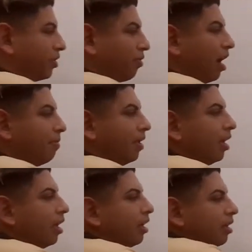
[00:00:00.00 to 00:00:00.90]
prescribed
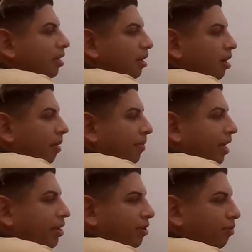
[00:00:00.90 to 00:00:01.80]
in
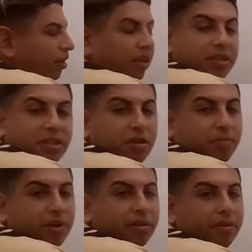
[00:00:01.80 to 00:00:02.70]
combination with
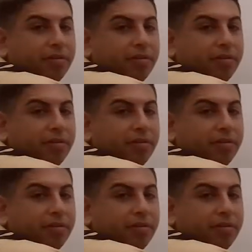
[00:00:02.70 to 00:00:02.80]
lisinopril.